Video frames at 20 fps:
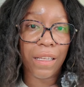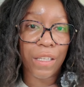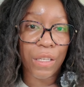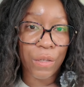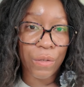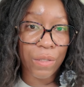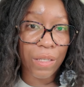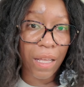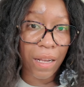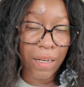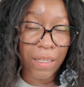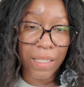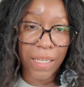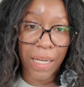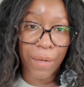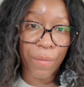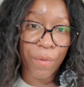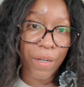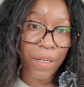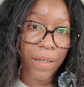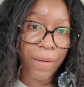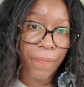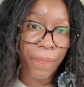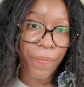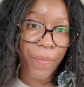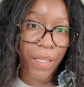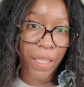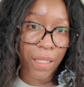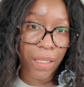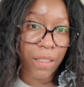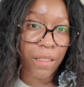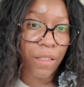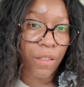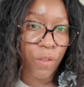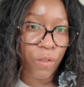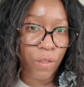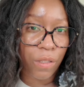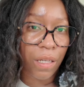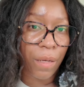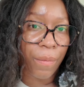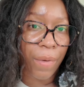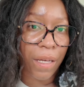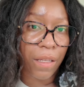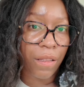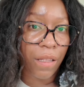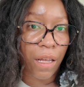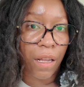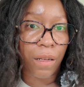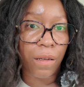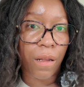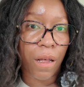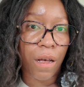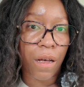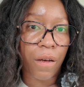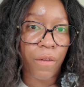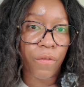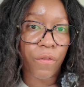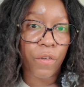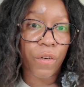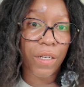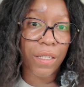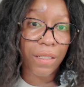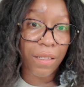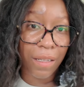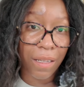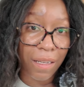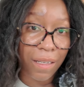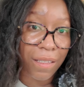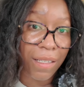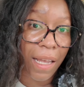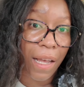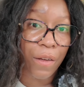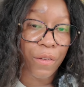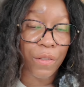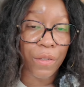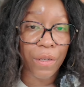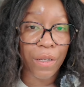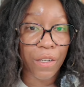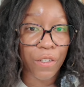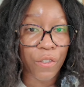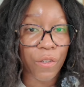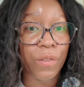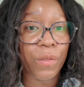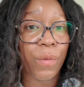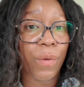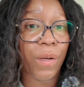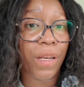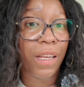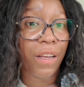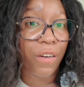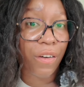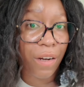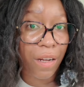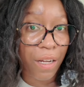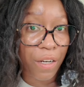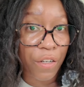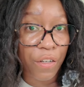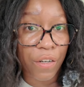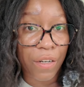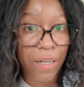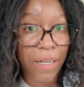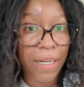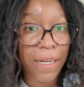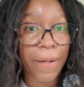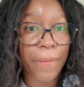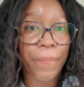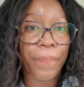you set a timer, and it's usually about that long for it to get down to 120 or under.